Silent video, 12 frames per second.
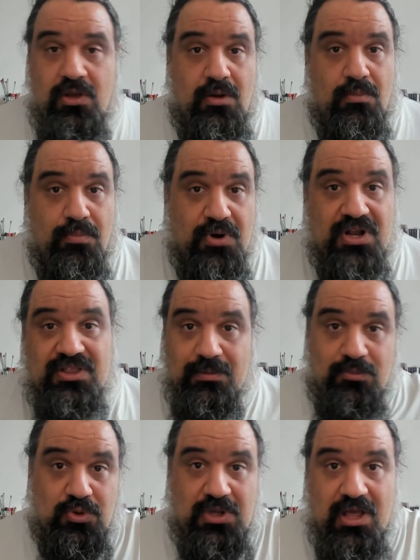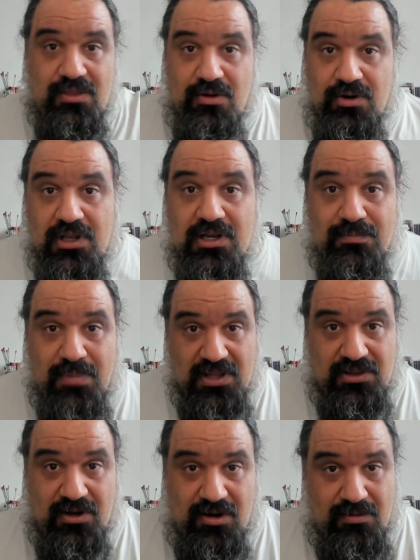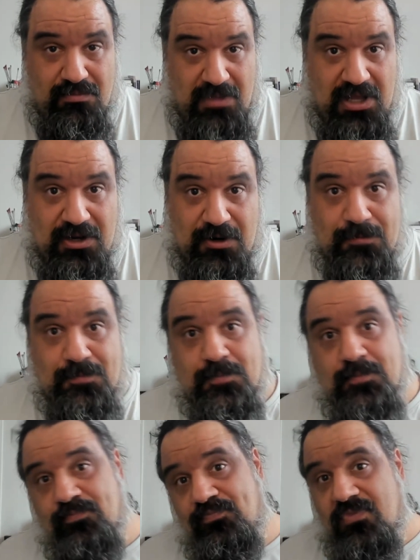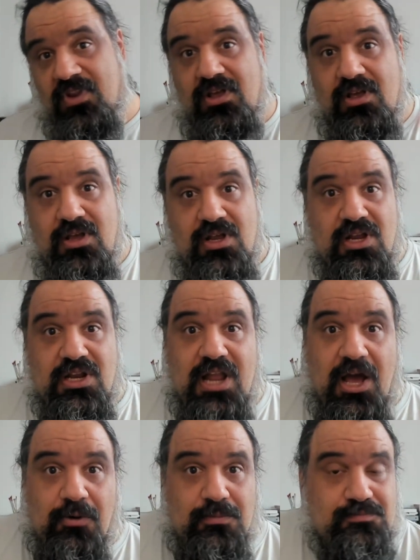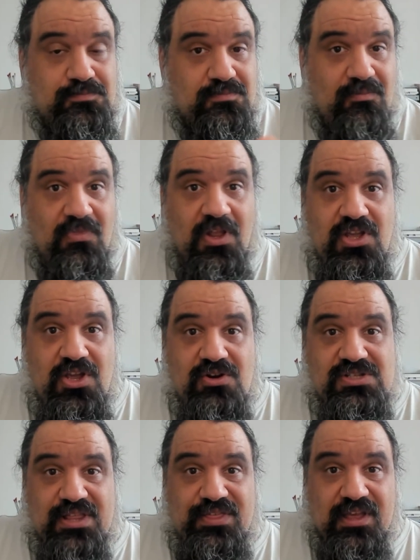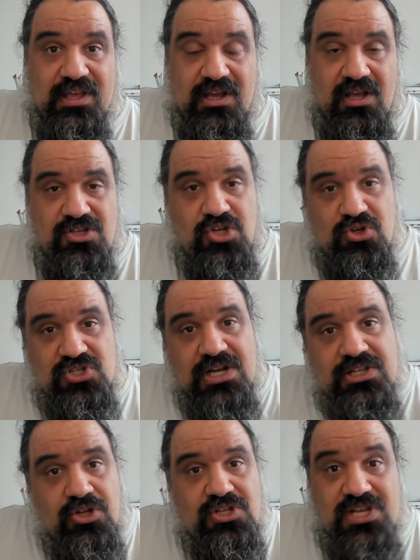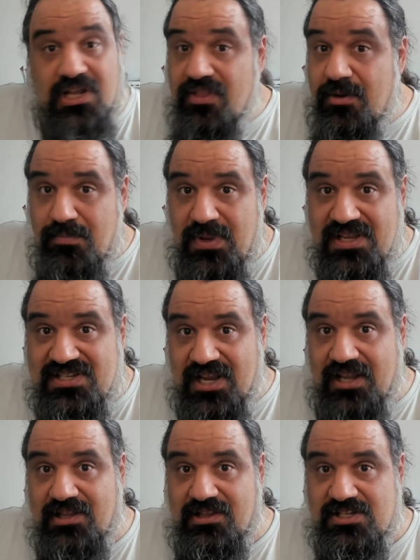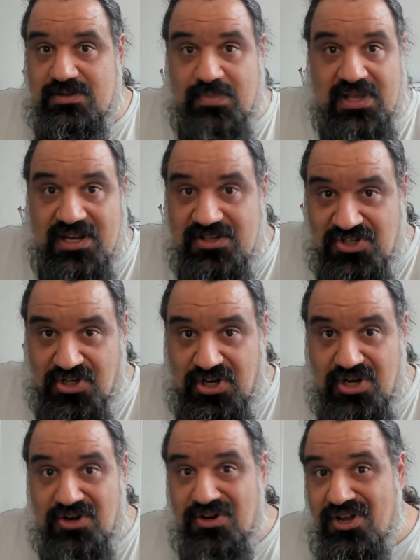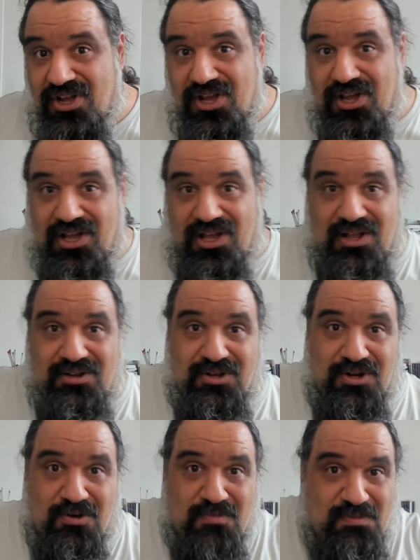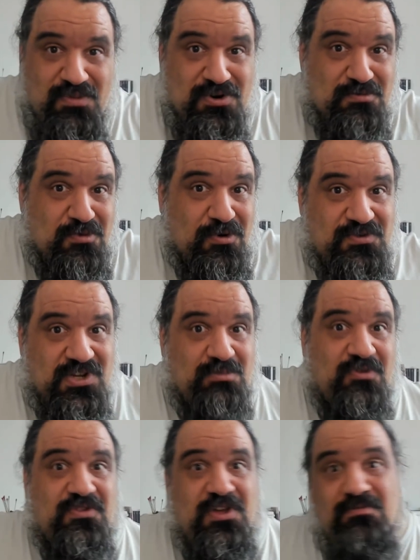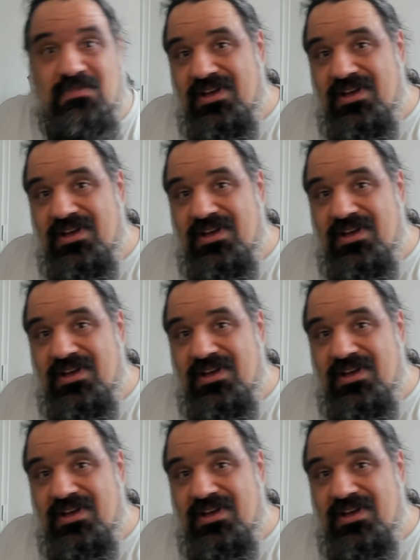bring them together in better manner. Now, here's the thing. So you start noticing and then be a scientist, be an engineer, and maybe remove some of them,